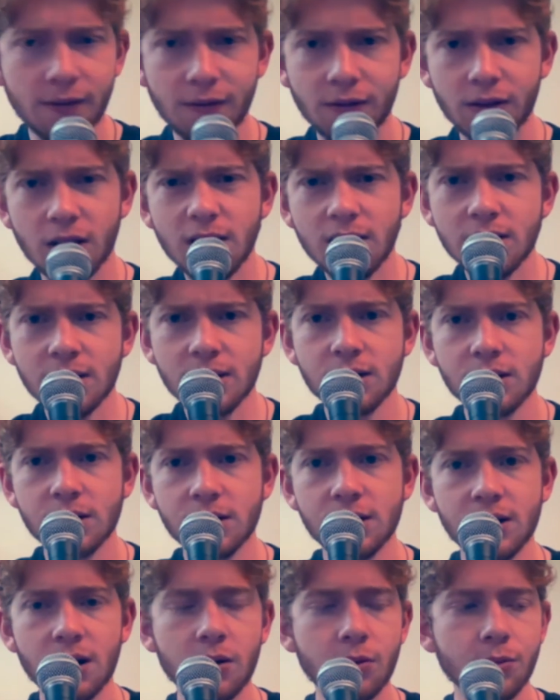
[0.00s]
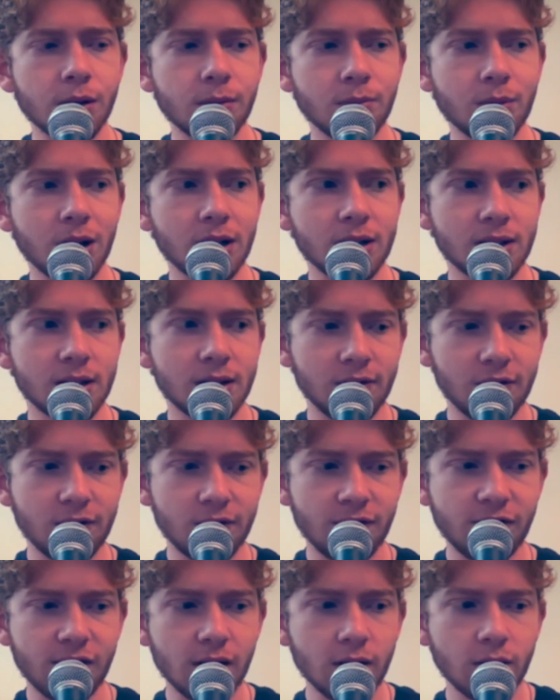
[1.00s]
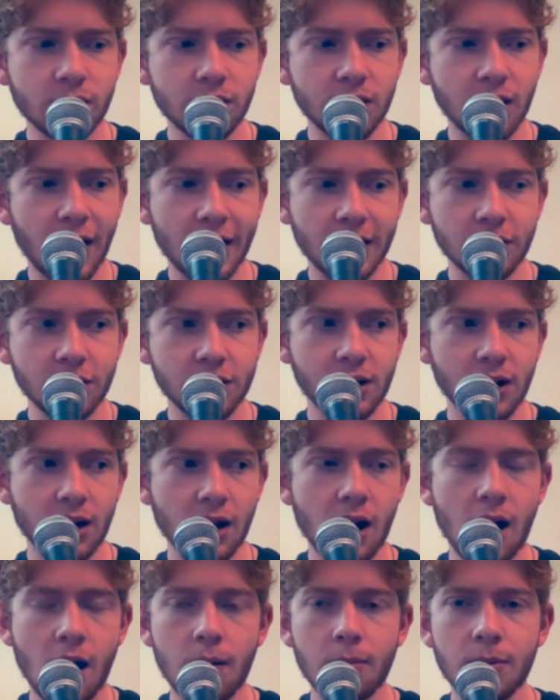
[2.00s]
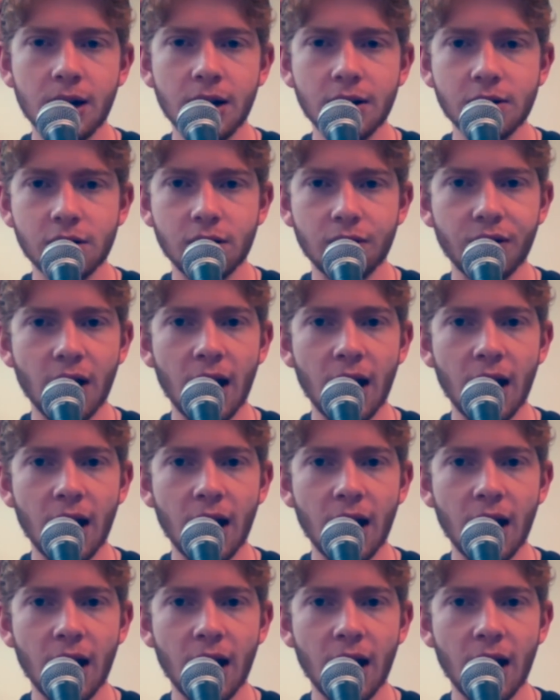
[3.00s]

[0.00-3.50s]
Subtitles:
This is just so weird because it feels like just a combination of